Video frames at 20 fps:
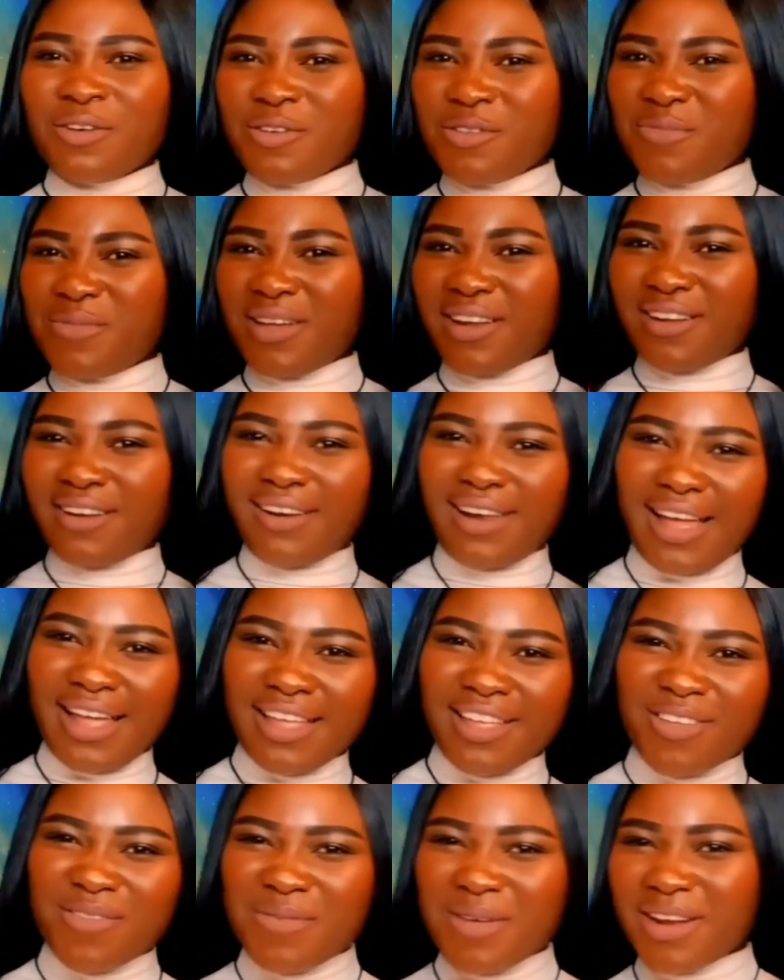you better
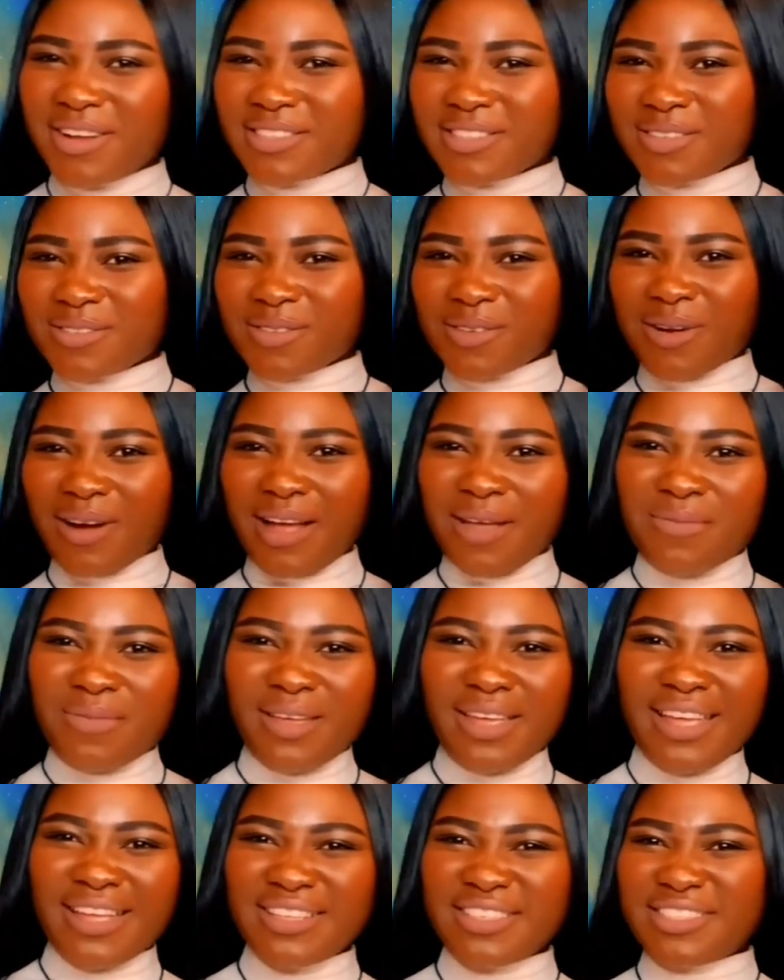like, you better
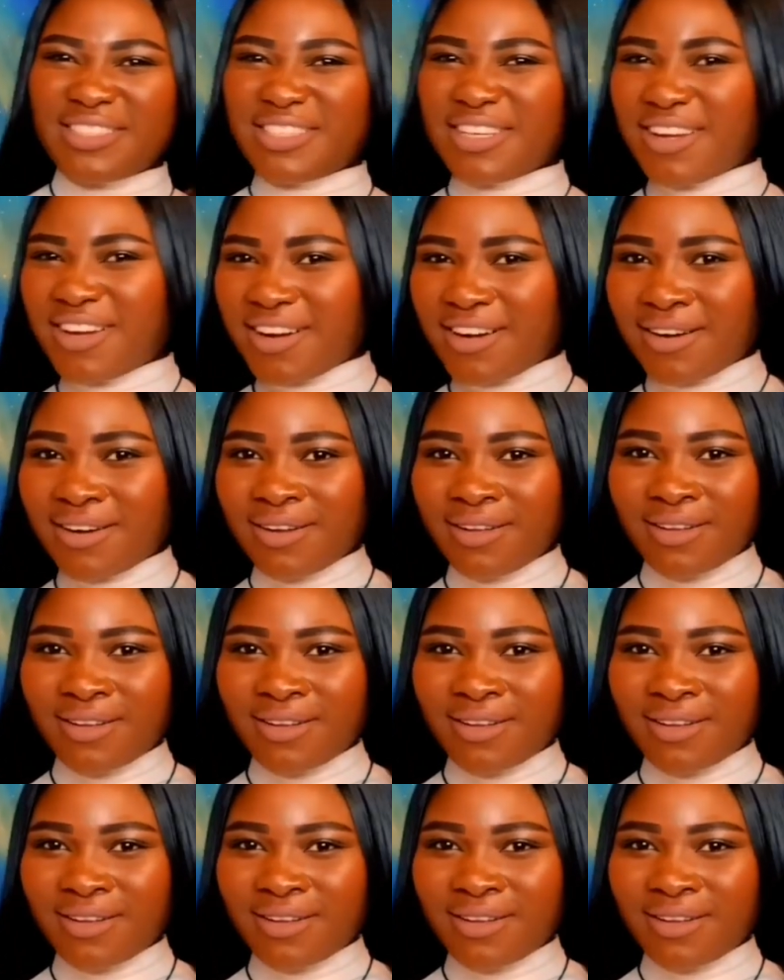subscribe and share.